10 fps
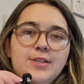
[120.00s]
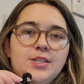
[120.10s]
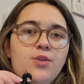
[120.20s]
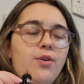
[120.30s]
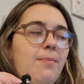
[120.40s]
a
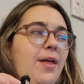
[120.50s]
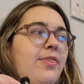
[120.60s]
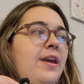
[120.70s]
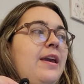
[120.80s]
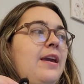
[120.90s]
slower
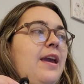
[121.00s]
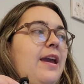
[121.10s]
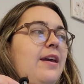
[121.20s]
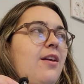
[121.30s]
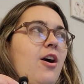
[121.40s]
month,
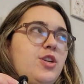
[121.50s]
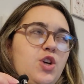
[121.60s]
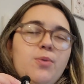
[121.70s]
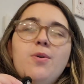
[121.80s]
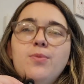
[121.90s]
and
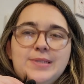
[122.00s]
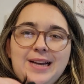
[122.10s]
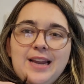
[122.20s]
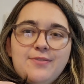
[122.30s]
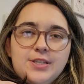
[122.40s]
October was
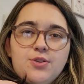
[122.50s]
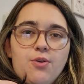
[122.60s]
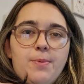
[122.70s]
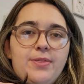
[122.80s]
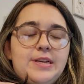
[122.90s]
kind of a
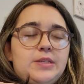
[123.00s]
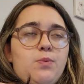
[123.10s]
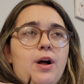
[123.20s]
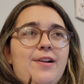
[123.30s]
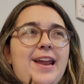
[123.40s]
slower month as
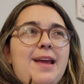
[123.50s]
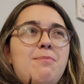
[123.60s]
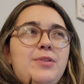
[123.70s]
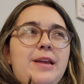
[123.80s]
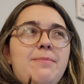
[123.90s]
well. And I
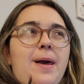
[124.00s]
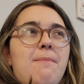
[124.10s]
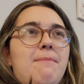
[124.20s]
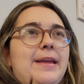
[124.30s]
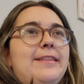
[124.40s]
blame
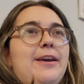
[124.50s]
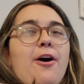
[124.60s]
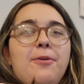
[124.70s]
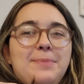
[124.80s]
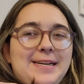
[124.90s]
that mainly
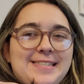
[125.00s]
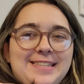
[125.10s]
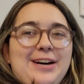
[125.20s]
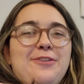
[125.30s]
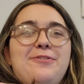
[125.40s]
on
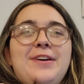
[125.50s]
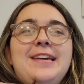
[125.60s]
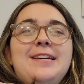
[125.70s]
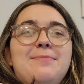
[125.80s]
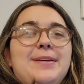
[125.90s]
myself
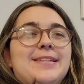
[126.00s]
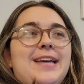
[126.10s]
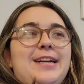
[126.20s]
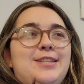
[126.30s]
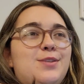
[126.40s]
because
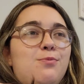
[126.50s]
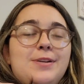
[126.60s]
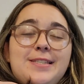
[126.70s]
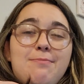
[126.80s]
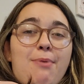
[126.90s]
I just
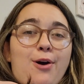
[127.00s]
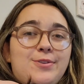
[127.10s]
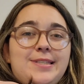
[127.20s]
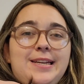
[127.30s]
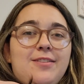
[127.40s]
wasn't
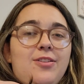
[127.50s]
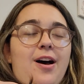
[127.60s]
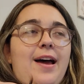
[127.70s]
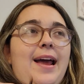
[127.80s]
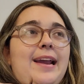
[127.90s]
posting a
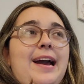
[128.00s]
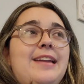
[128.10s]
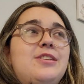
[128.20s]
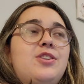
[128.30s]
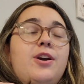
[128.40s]
lot. I
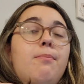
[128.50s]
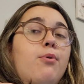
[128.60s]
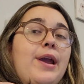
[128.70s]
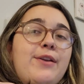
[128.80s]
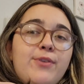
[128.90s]
kind of took a
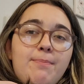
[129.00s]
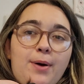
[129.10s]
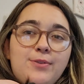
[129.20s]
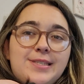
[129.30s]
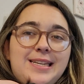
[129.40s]
break from
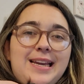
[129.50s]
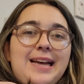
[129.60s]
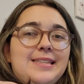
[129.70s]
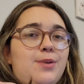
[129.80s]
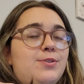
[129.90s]
posting
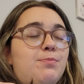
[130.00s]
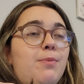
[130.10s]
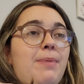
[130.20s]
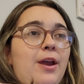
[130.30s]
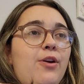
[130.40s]
as I was
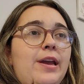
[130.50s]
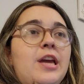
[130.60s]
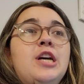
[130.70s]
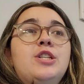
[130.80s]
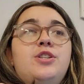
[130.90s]
preparing
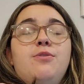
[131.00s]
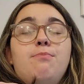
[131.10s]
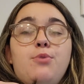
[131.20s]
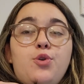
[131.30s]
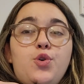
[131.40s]
to
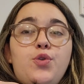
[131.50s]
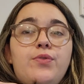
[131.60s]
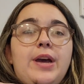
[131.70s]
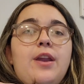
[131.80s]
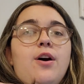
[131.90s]

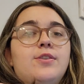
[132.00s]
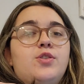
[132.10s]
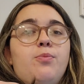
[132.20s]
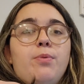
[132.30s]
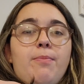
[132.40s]
move and
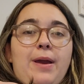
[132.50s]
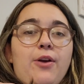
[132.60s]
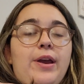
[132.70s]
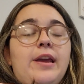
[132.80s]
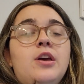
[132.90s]
also
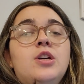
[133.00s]
preparing